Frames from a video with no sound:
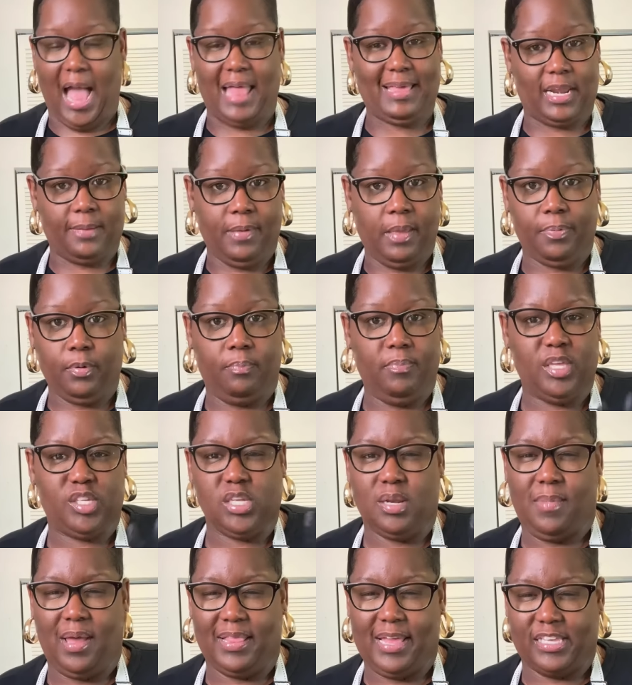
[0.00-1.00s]
lot of people
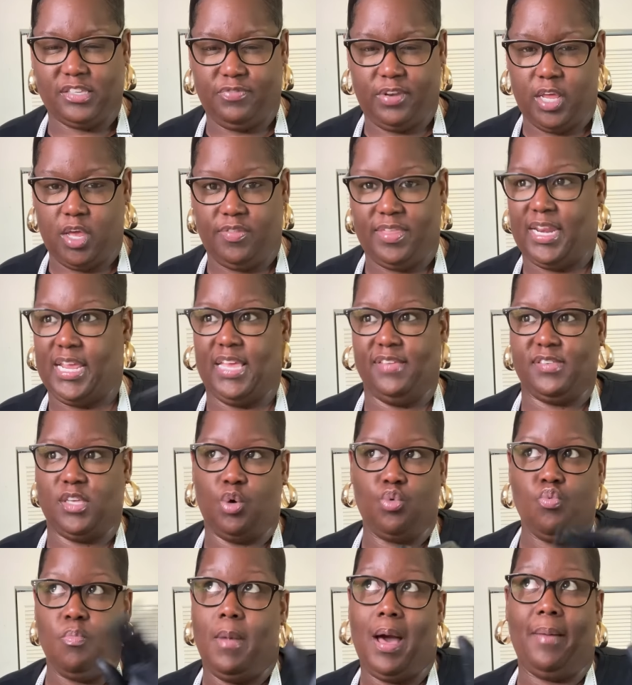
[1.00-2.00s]
mentioned in my last video that it gives
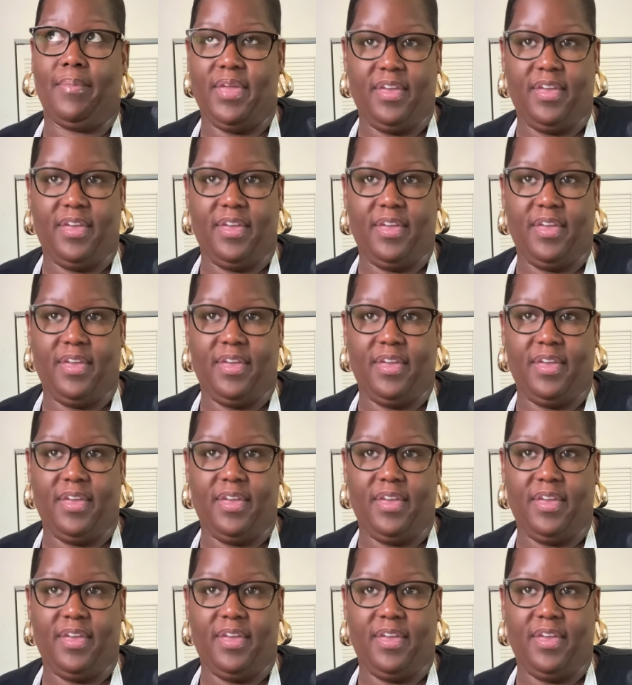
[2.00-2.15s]
an umami